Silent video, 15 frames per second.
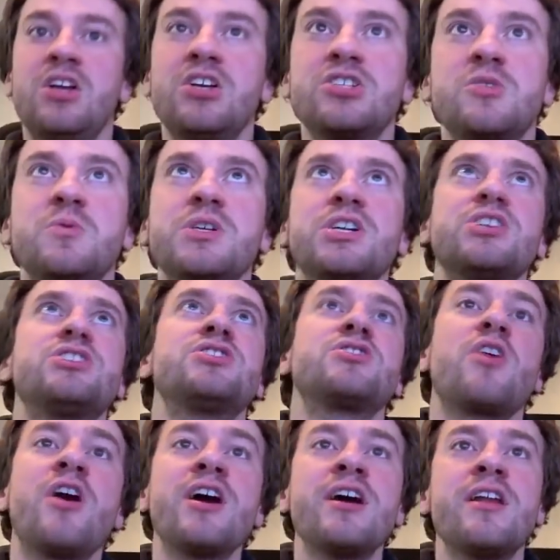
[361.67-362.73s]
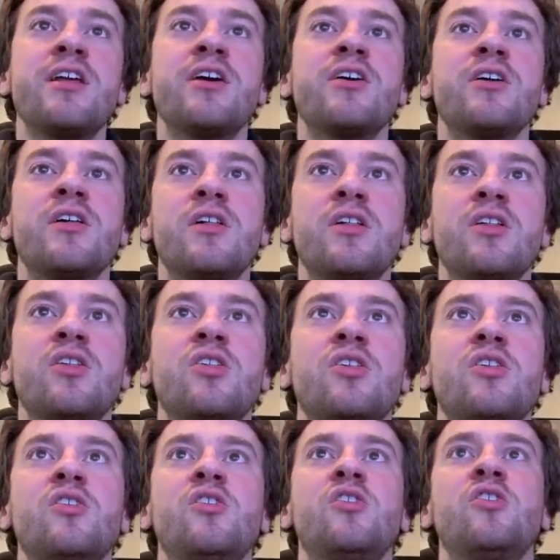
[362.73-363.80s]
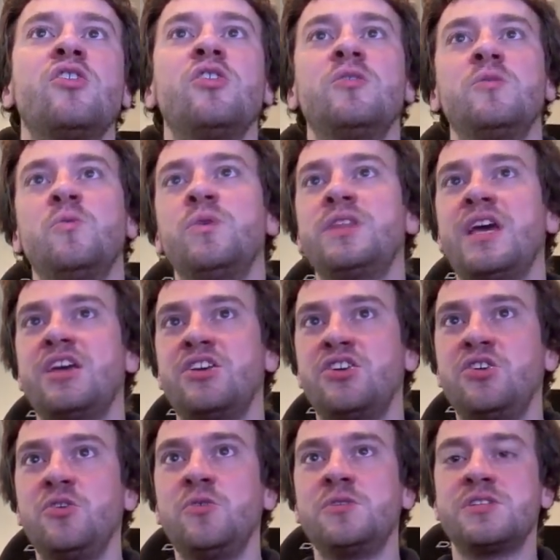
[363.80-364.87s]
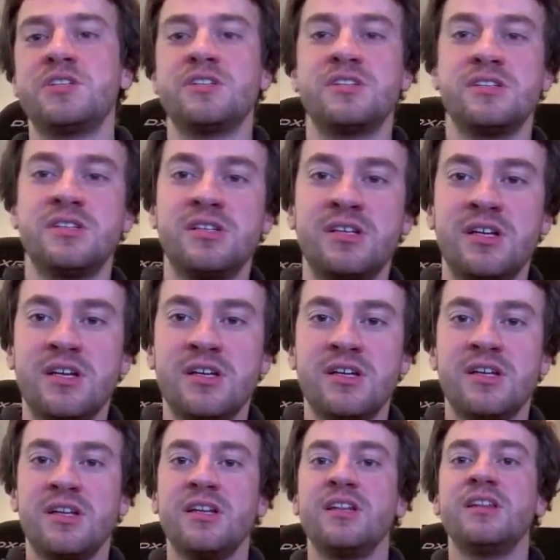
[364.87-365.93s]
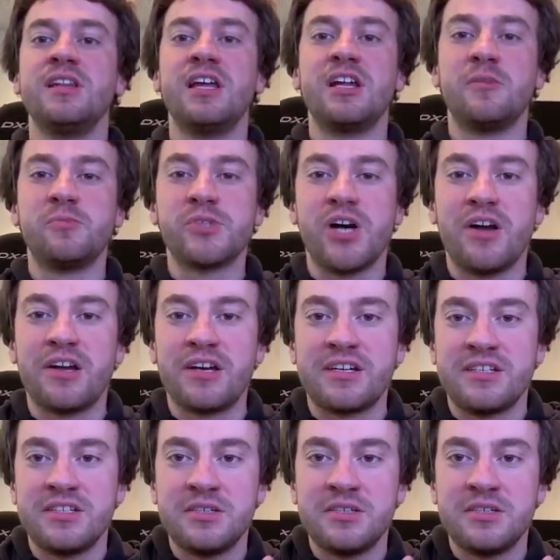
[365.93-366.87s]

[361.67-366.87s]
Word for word: So we're going to start with a cute little product.